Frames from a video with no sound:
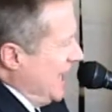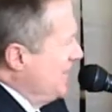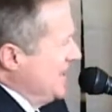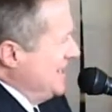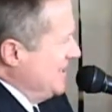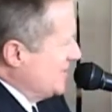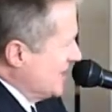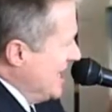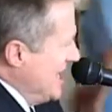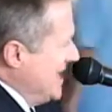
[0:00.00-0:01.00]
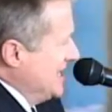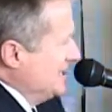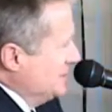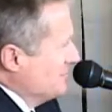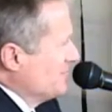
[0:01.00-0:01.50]
And then he
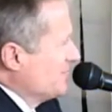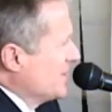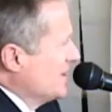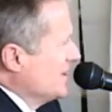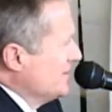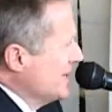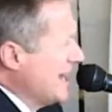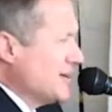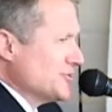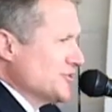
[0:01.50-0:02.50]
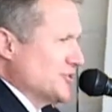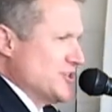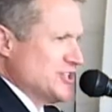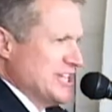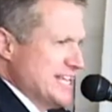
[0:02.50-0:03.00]
said, "Now,
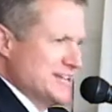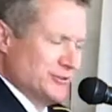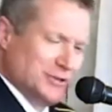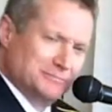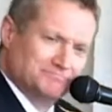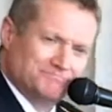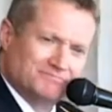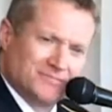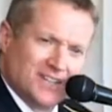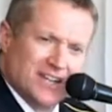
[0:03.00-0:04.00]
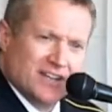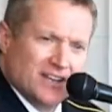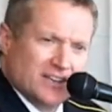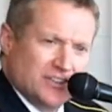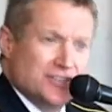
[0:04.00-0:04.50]
Sergeant Ingram,
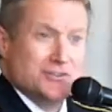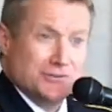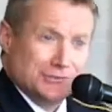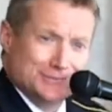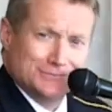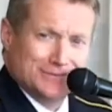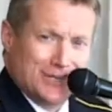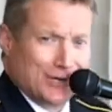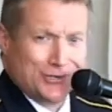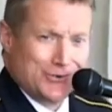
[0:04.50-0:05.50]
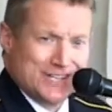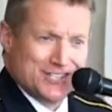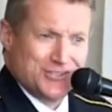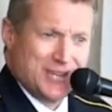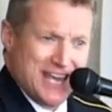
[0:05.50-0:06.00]
you are
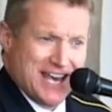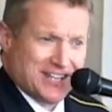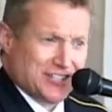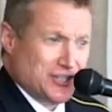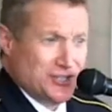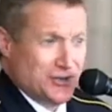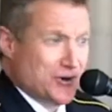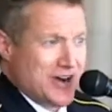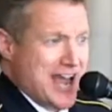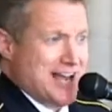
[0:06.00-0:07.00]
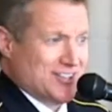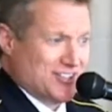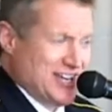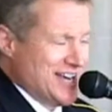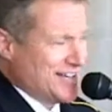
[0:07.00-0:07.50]
going to get your
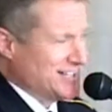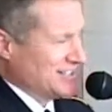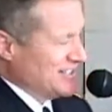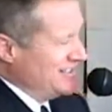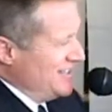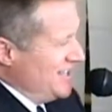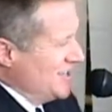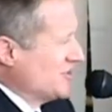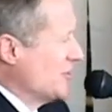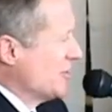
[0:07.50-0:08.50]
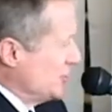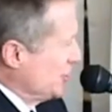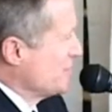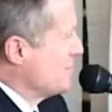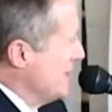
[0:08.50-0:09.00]
ass kicked so that
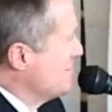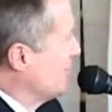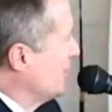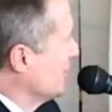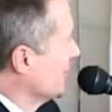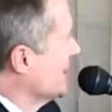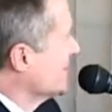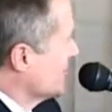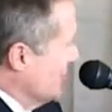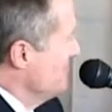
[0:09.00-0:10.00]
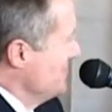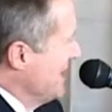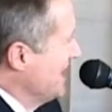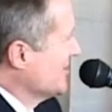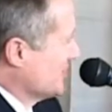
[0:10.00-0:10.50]
your people can
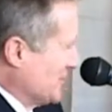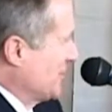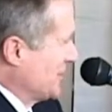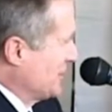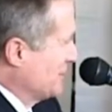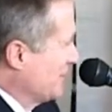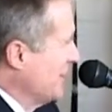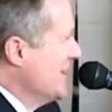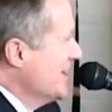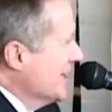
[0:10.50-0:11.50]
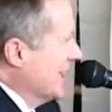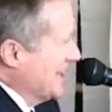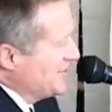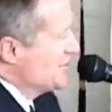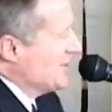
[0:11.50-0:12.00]
someday serve
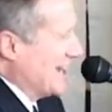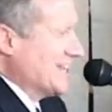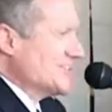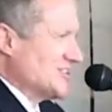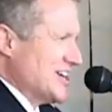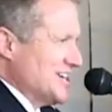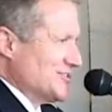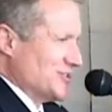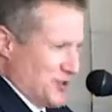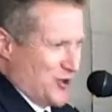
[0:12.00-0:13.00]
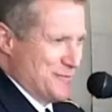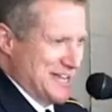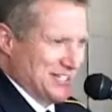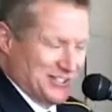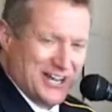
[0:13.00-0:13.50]
in the United States
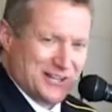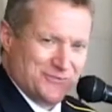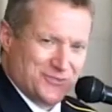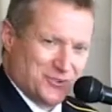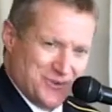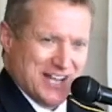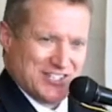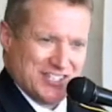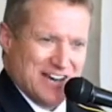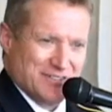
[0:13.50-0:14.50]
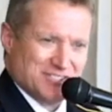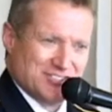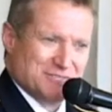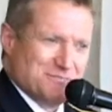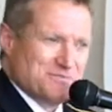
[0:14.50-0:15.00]
Army like the rest of
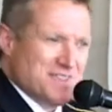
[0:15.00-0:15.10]
us."